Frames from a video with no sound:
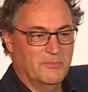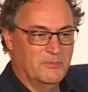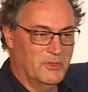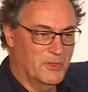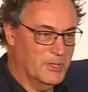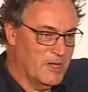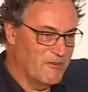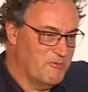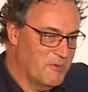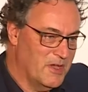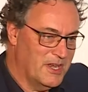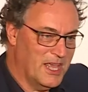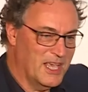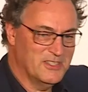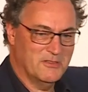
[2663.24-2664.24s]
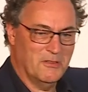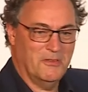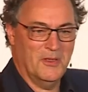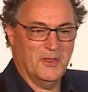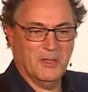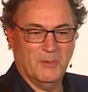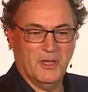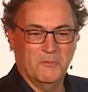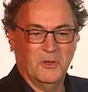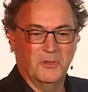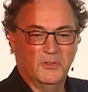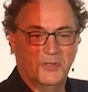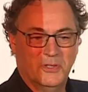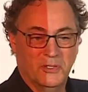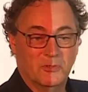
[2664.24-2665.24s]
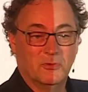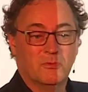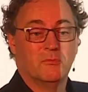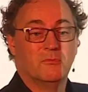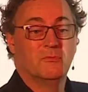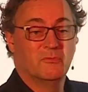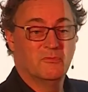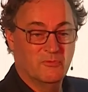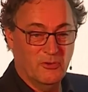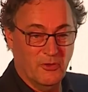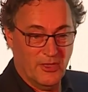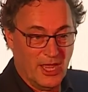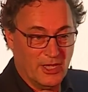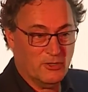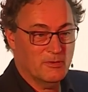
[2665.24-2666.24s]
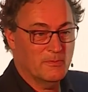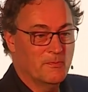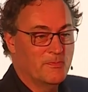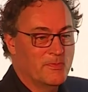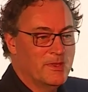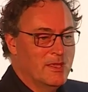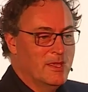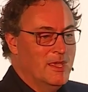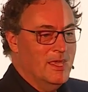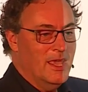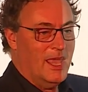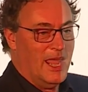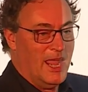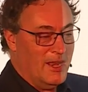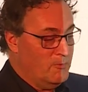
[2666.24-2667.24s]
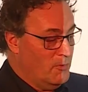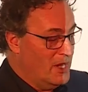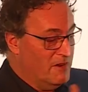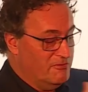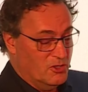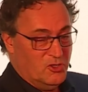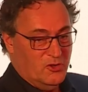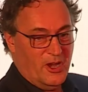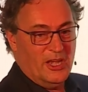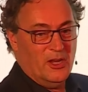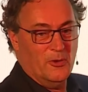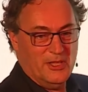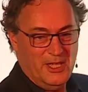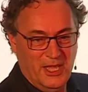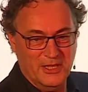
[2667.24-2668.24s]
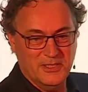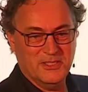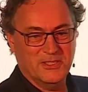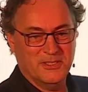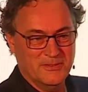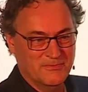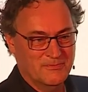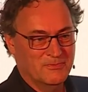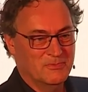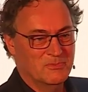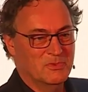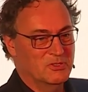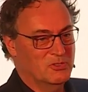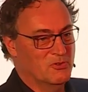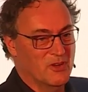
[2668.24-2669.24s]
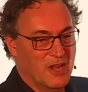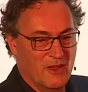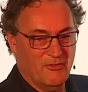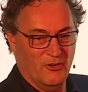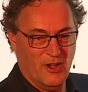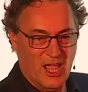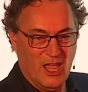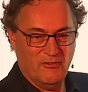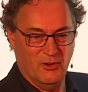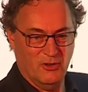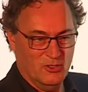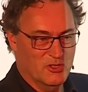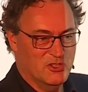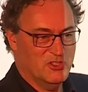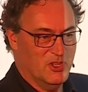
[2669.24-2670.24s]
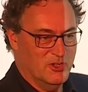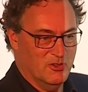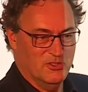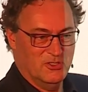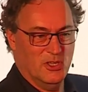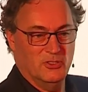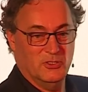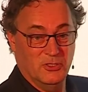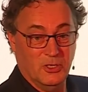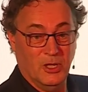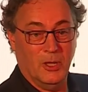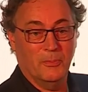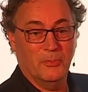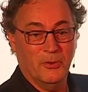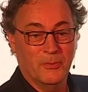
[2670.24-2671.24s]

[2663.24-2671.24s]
The government has to think about what to do for that. And we have to train our kids to never, ever consider such a job.